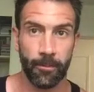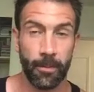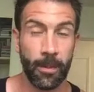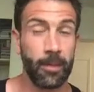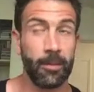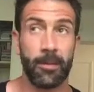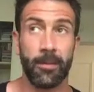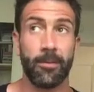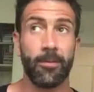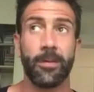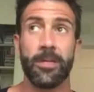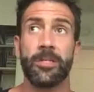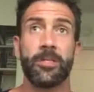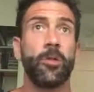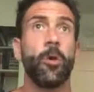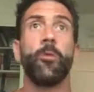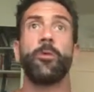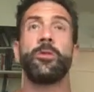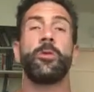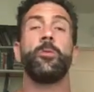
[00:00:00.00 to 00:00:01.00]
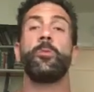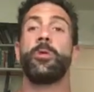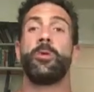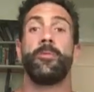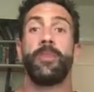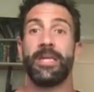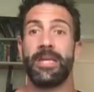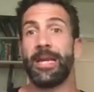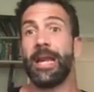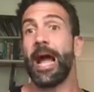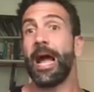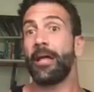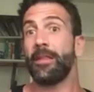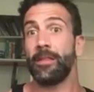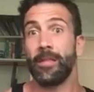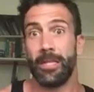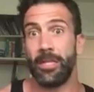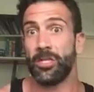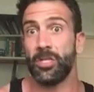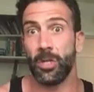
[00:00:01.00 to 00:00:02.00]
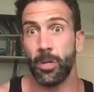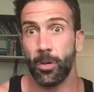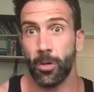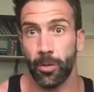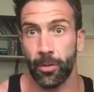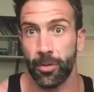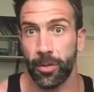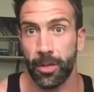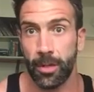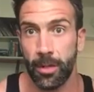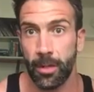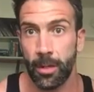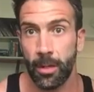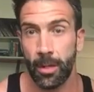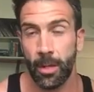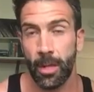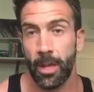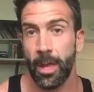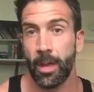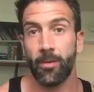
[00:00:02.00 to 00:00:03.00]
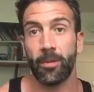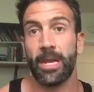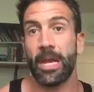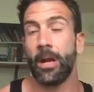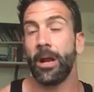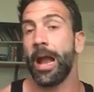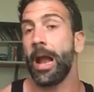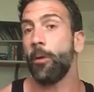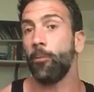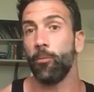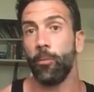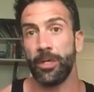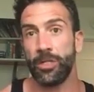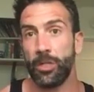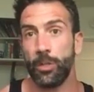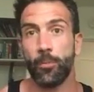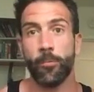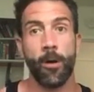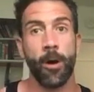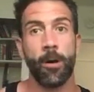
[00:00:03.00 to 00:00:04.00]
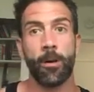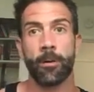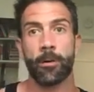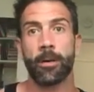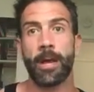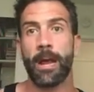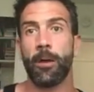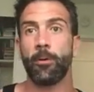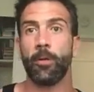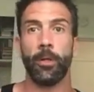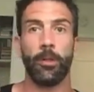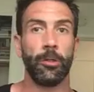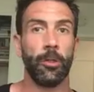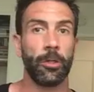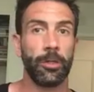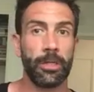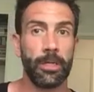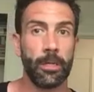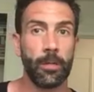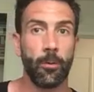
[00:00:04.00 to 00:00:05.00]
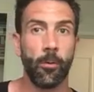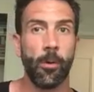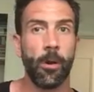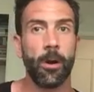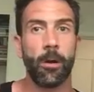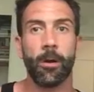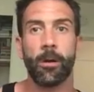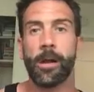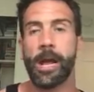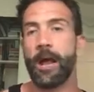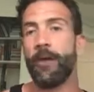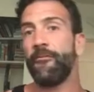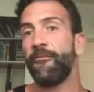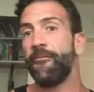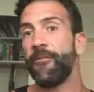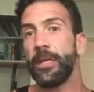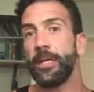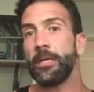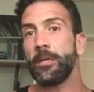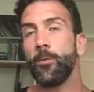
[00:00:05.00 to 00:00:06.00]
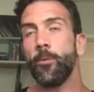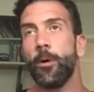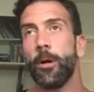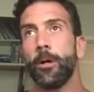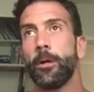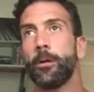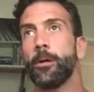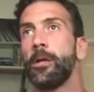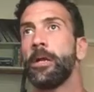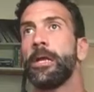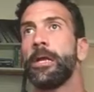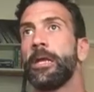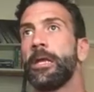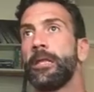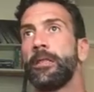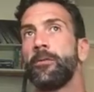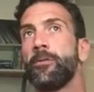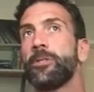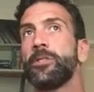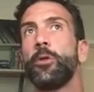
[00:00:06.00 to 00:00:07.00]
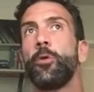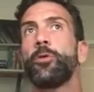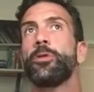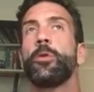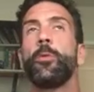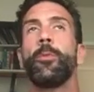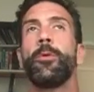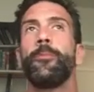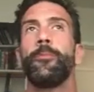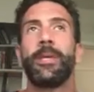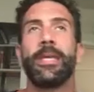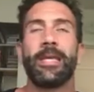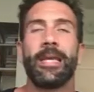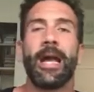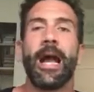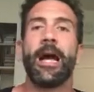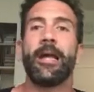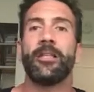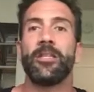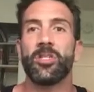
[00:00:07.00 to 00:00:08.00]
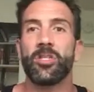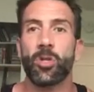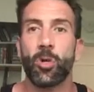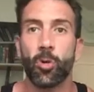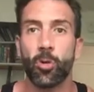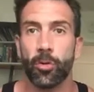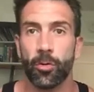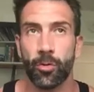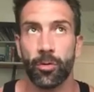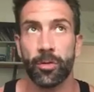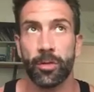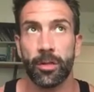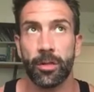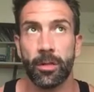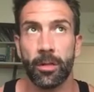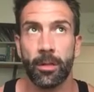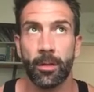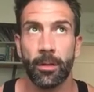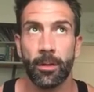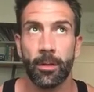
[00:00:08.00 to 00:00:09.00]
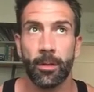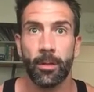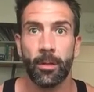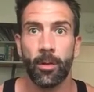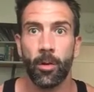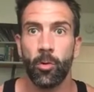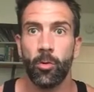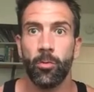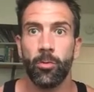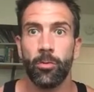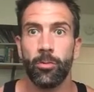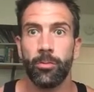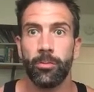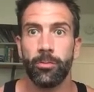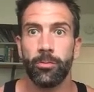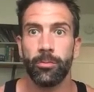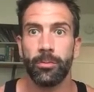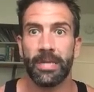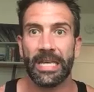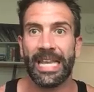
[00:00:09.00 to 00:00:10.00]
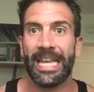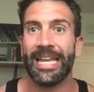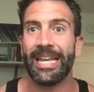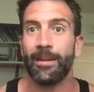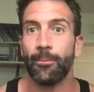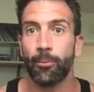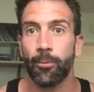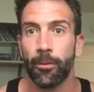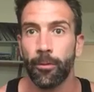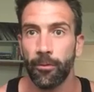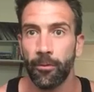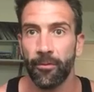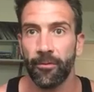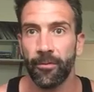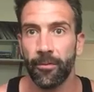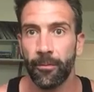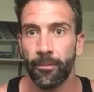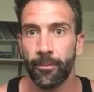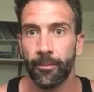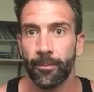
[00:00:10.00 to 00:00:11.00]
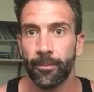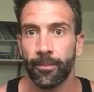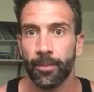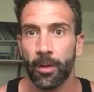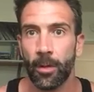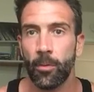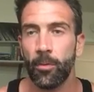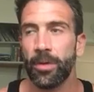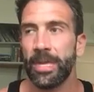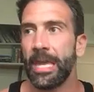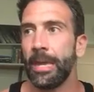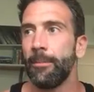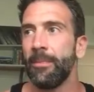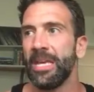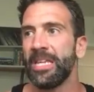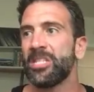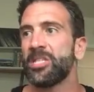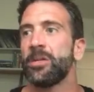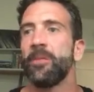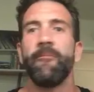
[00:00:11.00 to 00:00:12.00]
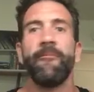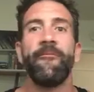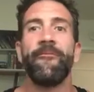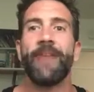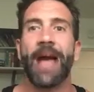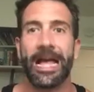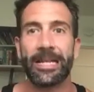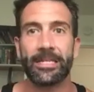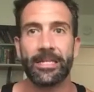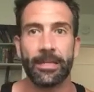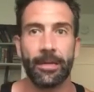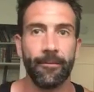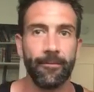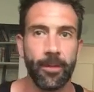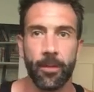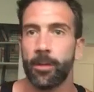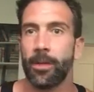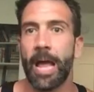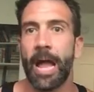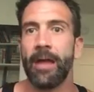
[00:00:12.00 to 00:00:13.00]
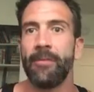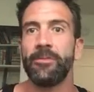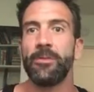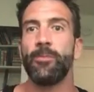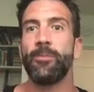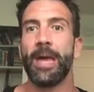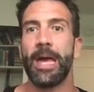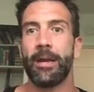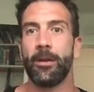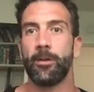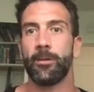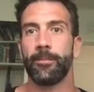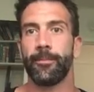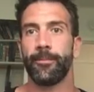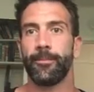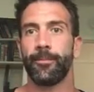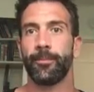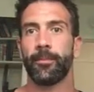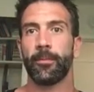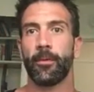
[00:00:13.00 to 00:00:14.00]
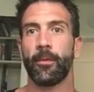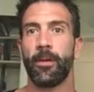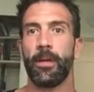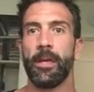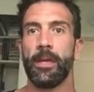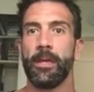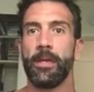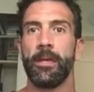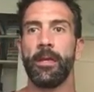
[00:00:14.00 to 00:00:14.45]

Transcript: And there is no human being on this earth. I don't care how rich you are, how good looking you are, how fit you are. There is no human being on this earth who can't improve, who can't make some facet of their lives better. Right?